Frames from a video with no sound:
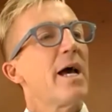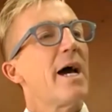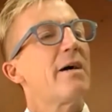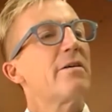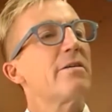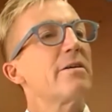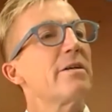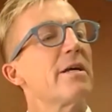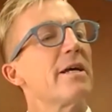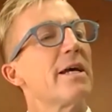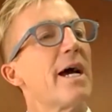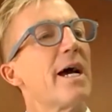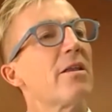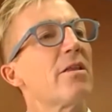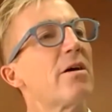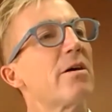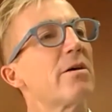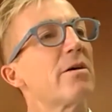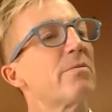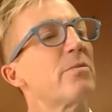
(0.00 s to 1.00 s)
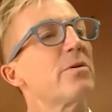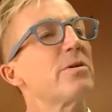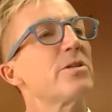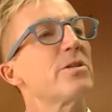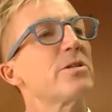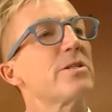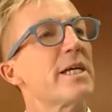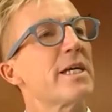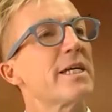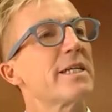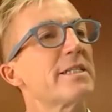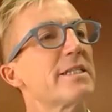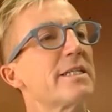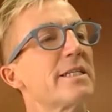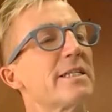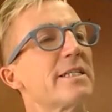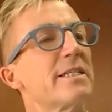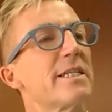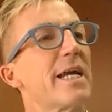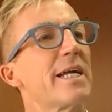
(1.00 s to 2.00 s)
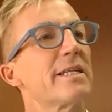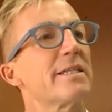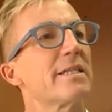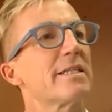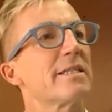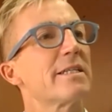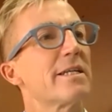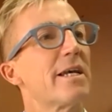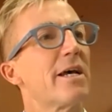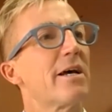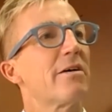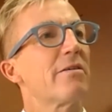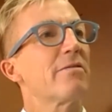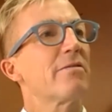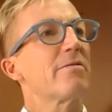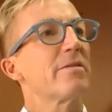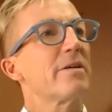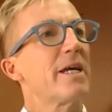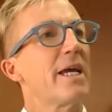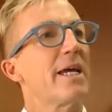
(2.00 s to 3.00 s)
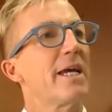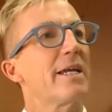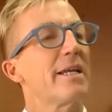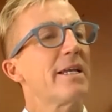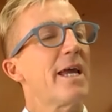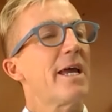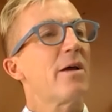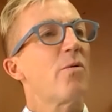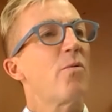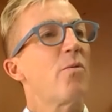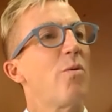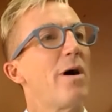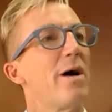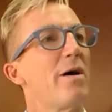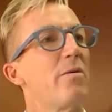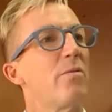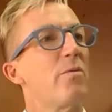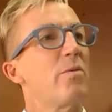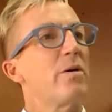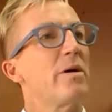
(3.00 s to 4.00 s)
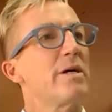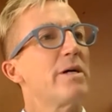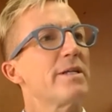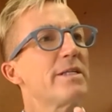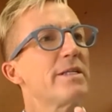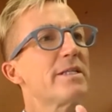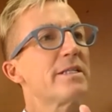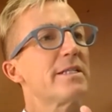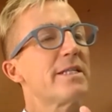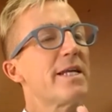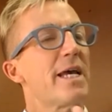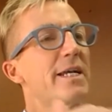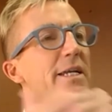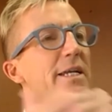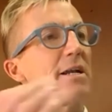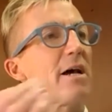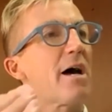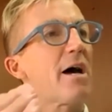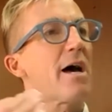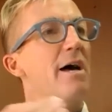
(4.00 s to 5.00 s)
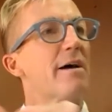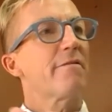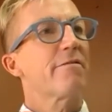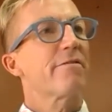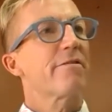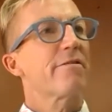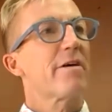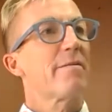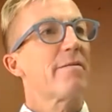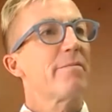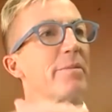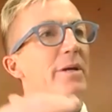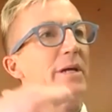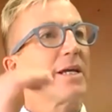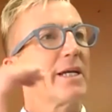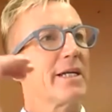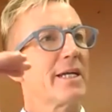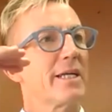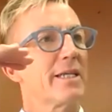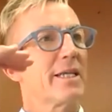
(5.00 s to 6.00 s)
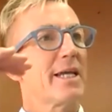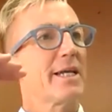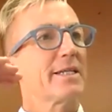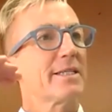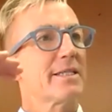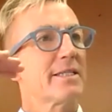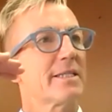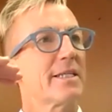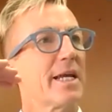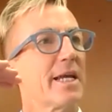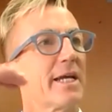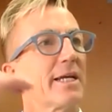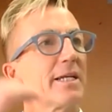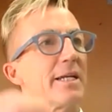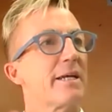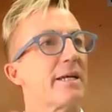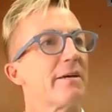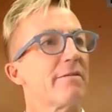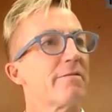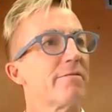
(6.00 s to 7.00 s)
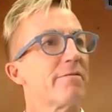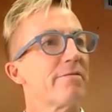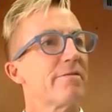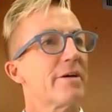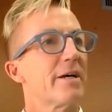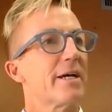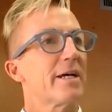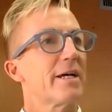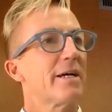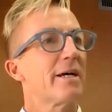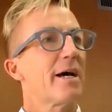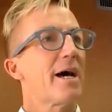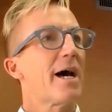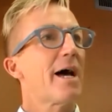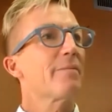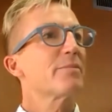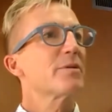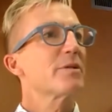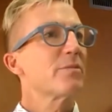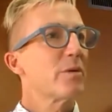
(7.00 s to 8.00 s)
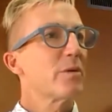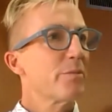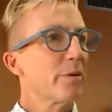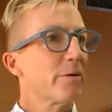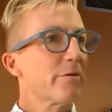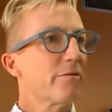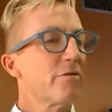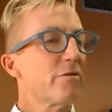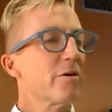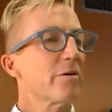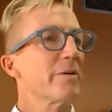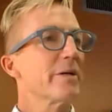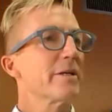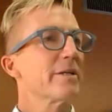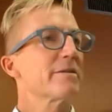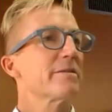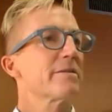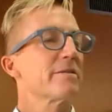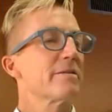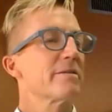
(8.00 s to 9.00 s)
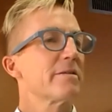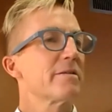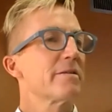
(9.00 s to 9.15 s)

how long would you say it sustains itself? And what would set it off from being in that state of optimal performance?